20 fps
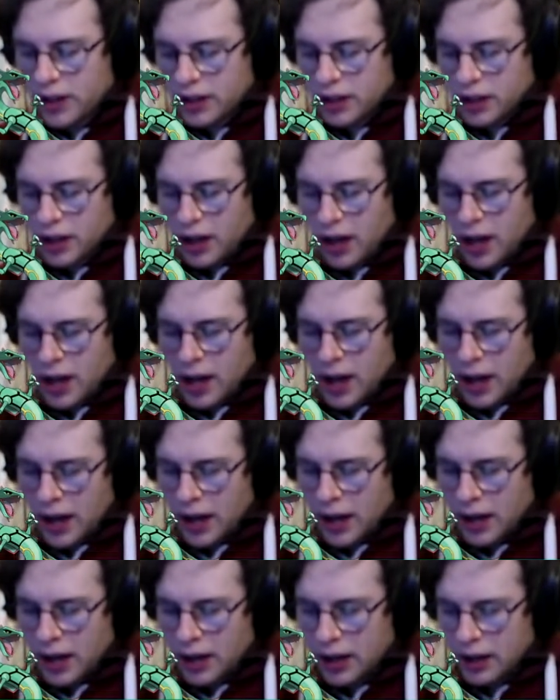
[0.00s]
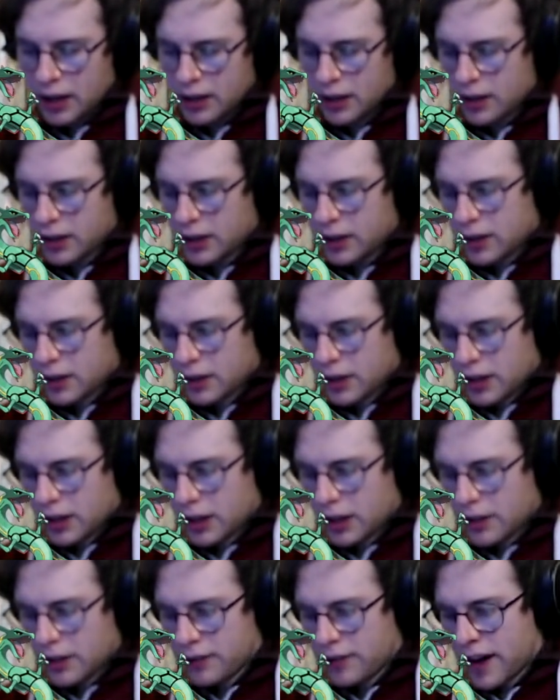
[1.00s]
In
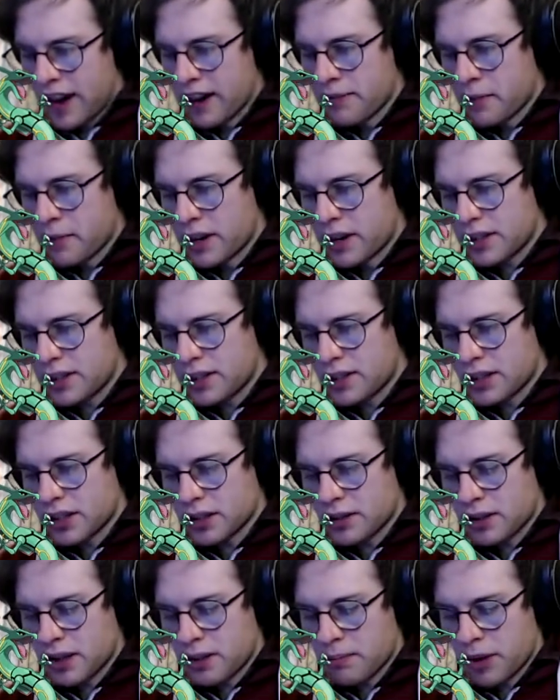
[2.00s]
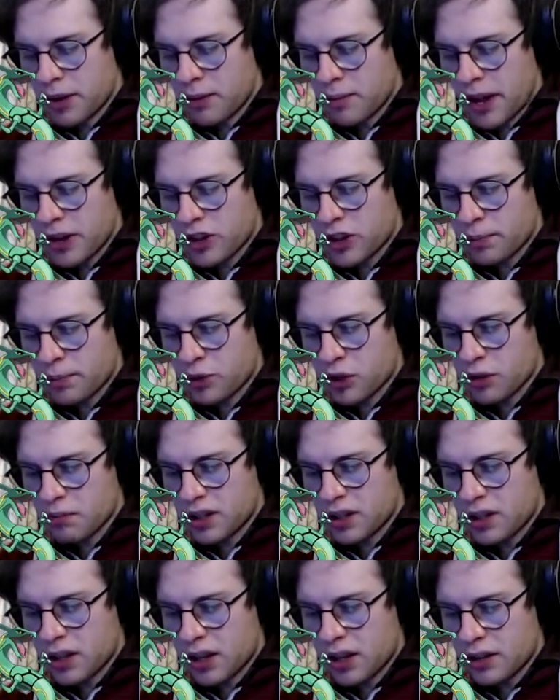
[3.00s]
5 minutes, this mirror matchup should be
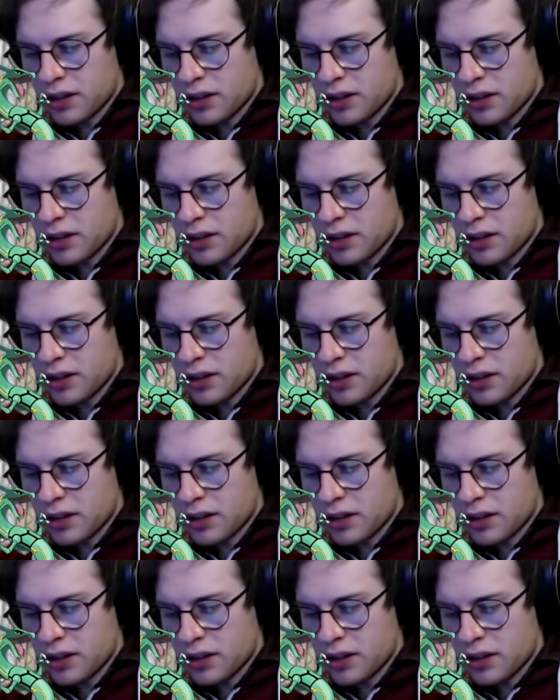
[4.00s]
done.